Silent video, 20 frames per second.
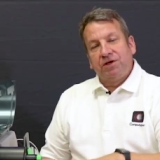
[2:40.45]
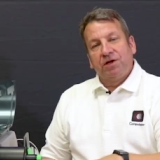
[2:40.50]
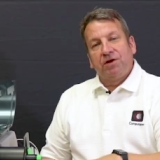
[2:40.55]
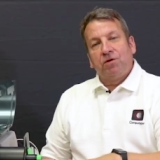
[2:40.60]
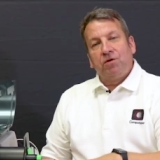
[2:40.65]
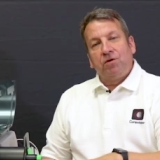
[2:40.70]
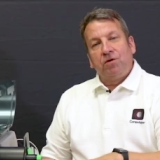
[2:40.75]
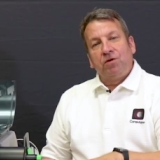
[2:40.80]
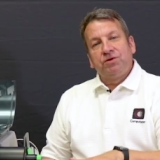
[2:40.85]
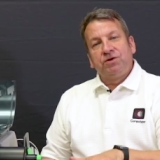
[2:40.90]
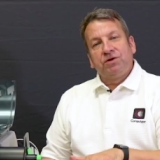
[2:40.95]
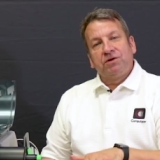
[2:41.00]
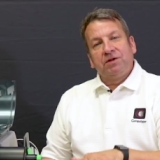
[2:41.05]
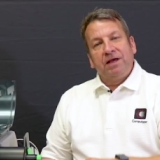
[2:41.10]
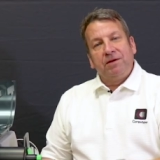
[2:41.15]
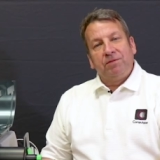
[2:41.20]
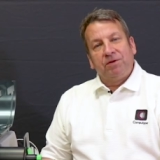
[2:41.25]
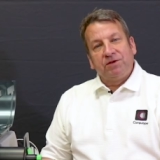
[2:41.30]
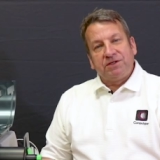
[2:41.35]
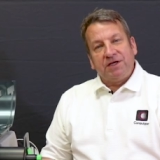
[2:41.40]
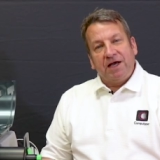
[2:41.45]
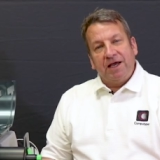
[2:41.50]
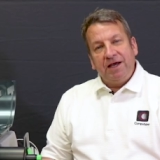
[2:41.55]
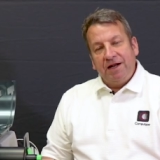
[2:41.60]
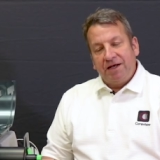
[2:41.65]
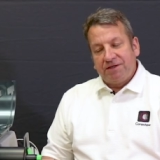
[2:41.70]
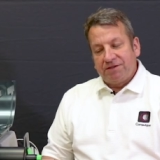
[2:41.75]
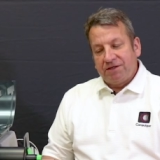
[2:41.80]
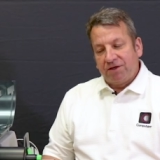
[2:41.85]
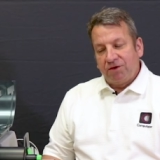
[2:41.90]
gonna hold your label
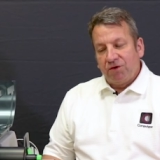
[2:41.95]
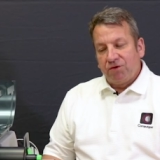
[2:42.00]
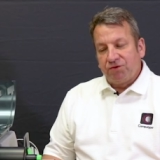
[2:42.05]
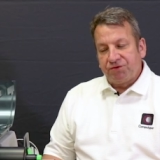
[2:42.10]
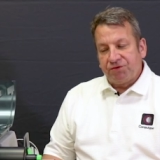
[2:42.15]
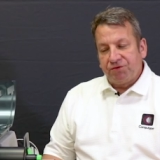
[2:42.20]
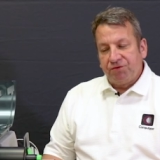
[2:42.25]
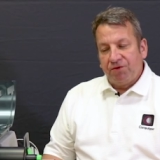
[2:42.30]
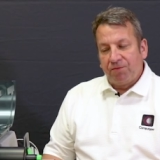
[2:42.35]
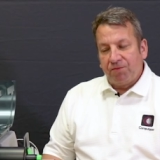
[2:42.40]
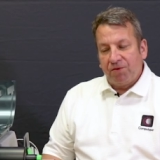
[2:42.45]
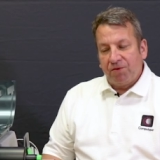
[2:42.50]
tight as it goes through the